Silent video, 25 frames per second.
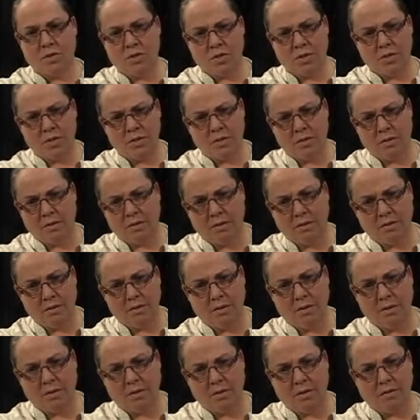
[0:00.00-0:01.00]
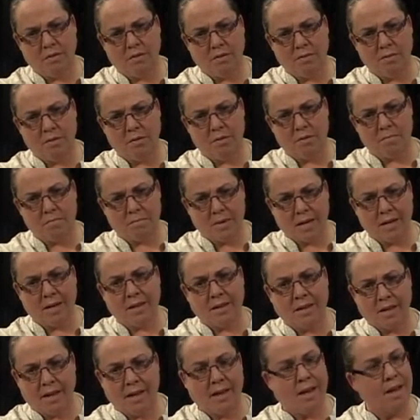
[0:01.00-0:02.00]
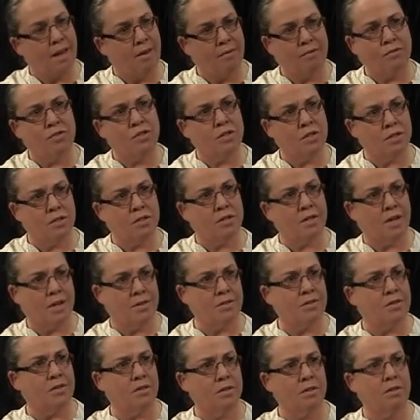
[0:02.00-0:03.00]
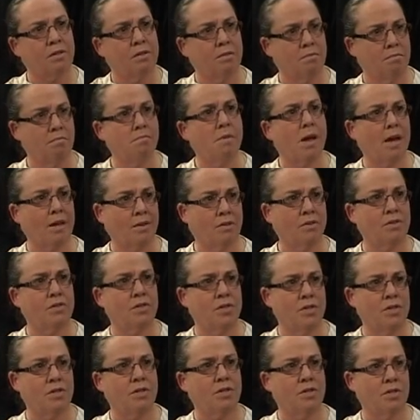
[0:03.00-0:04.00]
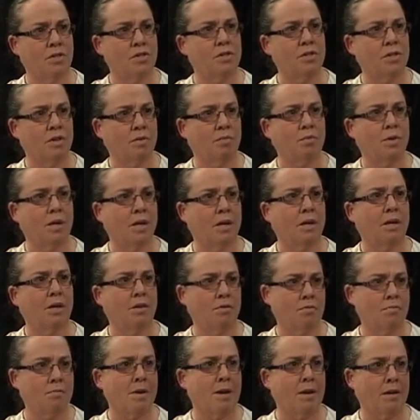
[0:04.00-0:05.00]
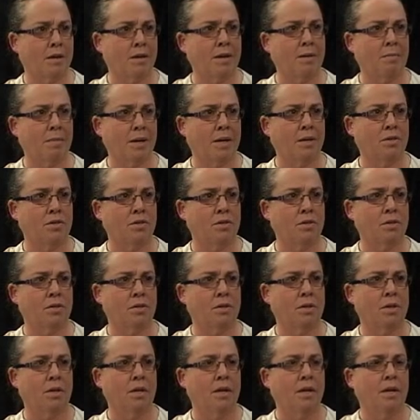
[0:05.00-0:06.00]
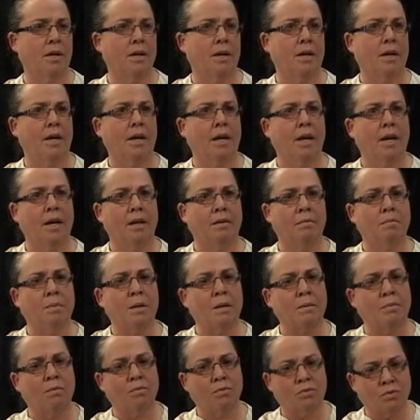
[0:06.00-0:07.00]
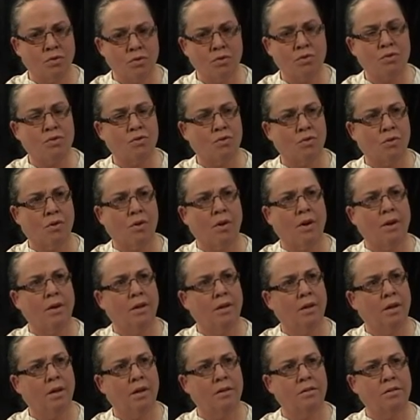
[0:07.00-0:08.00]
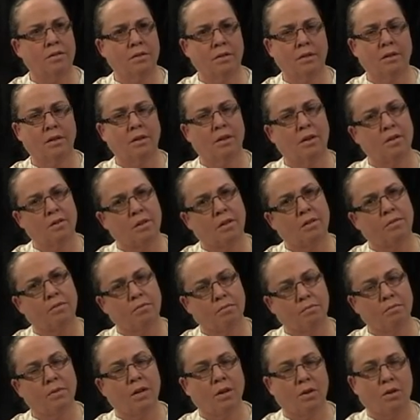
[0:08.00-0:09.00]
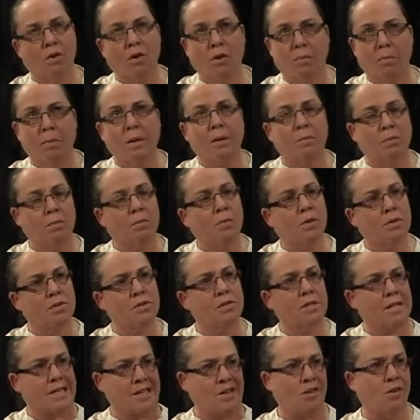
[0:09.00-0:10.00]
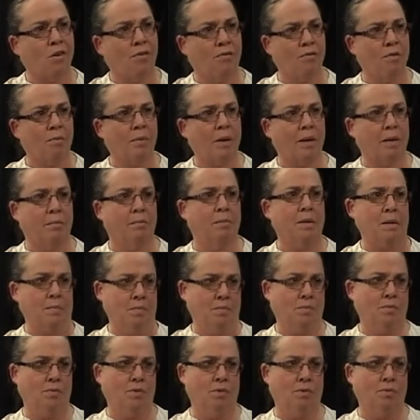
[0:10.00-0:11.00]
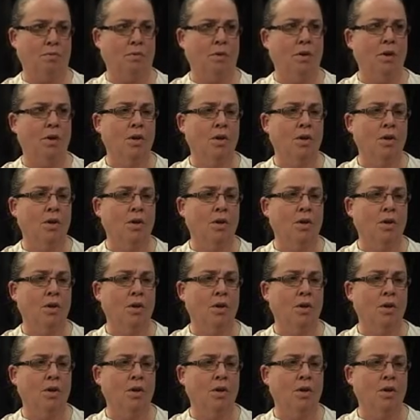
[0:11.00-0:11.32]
just, the money they have just doesn't make the distance in a weekly or monthly budget. And people do try. A lot of people might sling off about people who